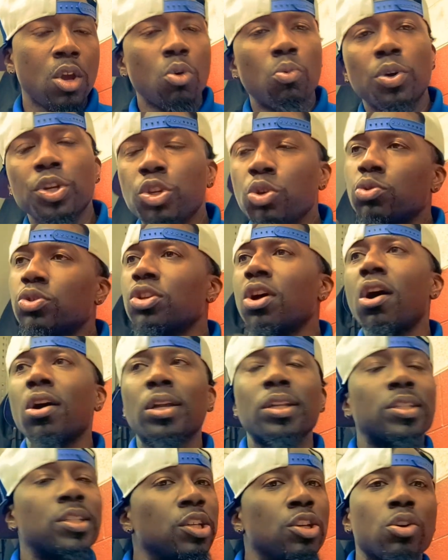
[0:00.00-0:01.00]
When you
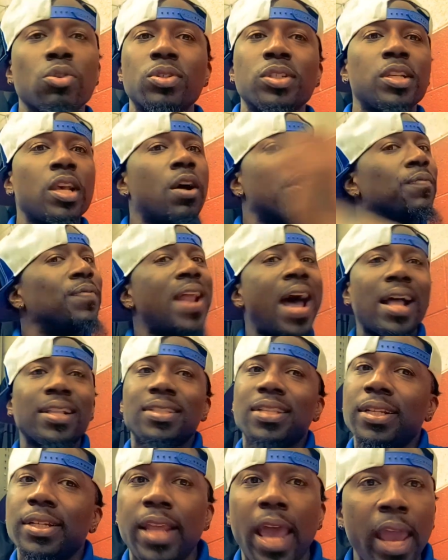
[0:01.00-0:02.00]
talking to yourself,
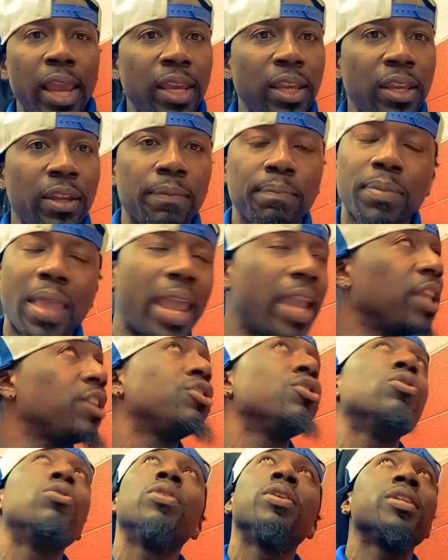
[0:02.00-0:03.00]
not today. ain't
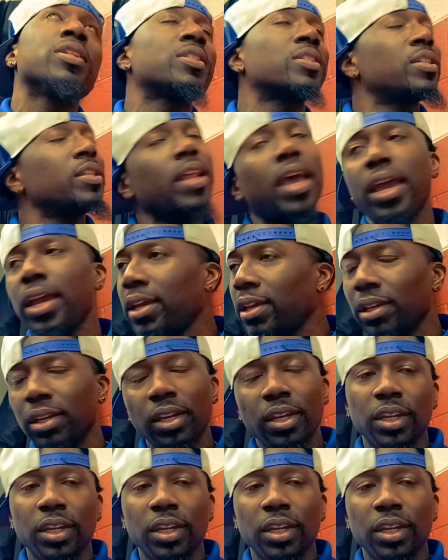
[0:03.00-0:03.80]
doing this today.